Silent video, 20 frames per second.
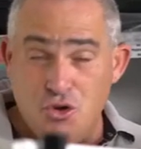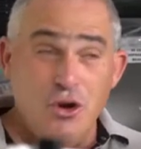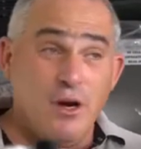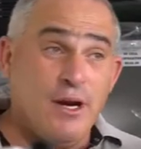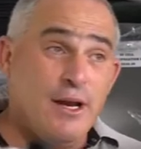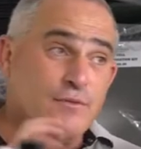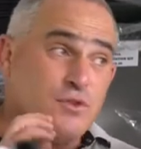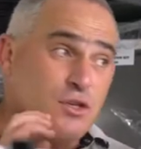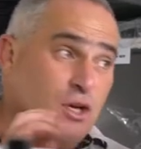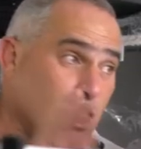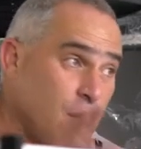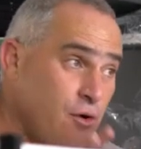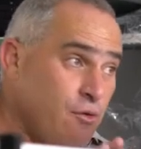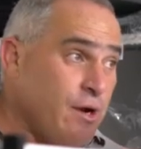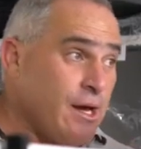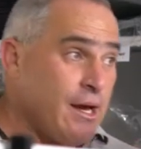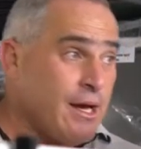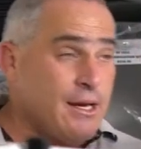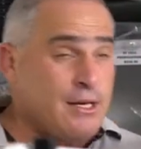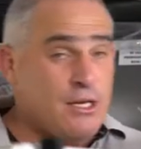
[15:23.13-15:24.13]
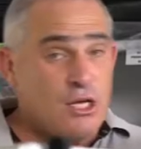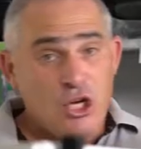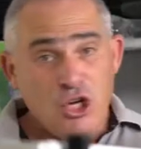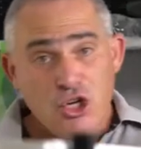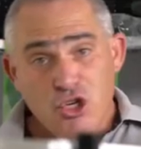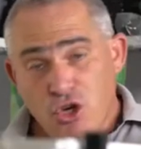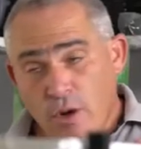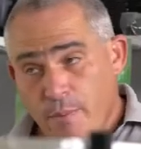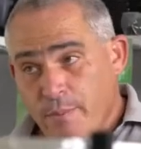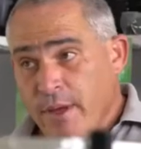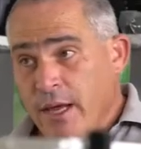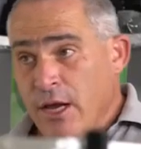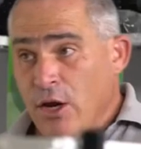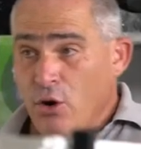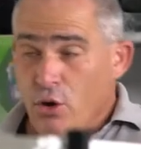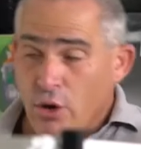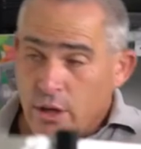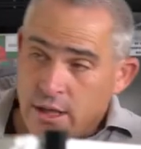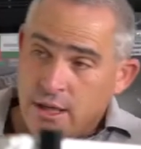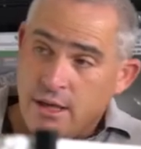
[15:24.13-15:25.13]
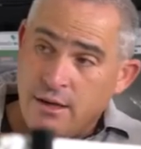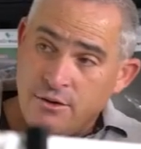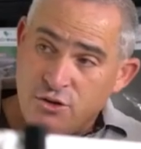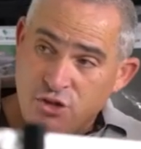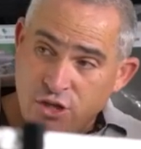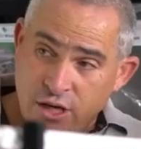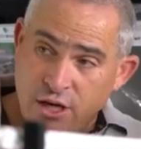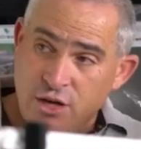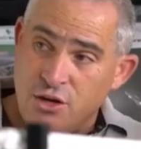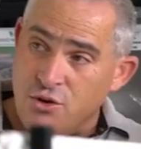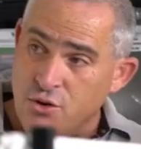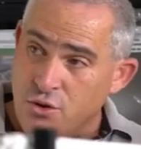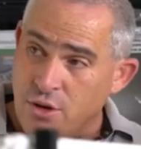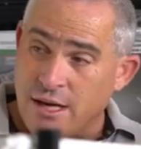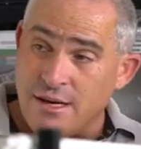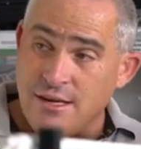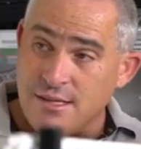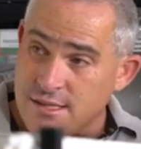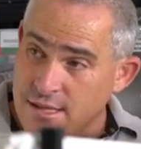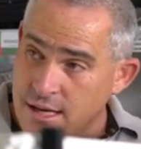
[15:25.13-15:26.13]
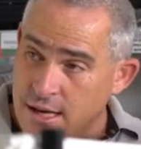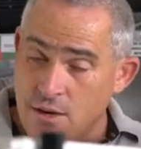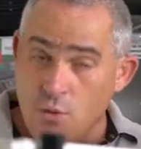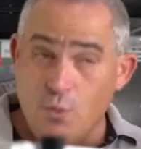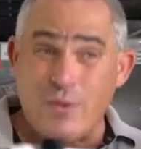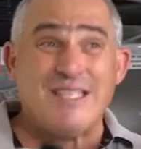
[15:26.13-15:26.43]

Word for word: You don't have to go around shopping, looking, trying to do, understand it.